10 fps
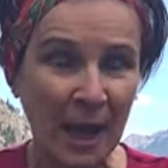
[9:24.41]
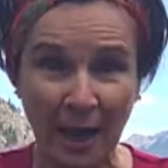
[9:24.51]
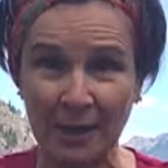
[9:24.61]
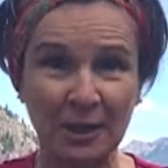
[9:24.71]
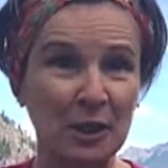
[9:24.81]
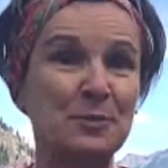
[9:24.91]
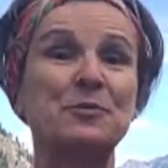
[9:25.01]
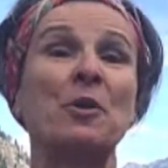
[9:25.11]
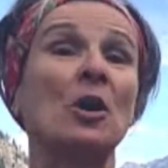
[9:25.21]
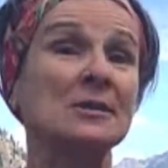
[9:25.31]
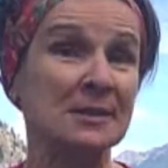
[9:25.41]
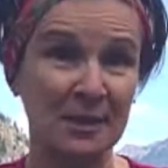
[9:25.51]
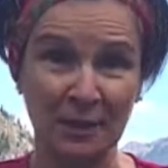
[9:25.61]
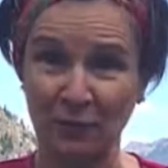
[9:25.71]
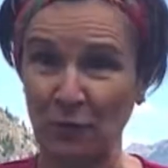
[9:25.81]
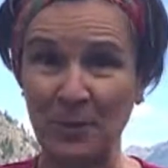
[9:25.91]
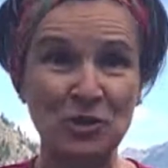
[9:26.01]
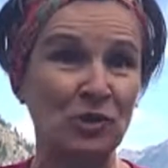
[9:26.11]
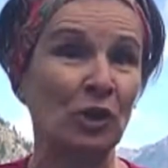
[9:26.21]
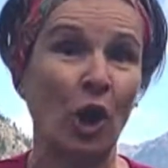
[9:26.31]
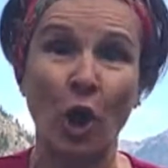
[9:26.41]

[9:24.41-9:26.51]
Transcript: And it keeps processing information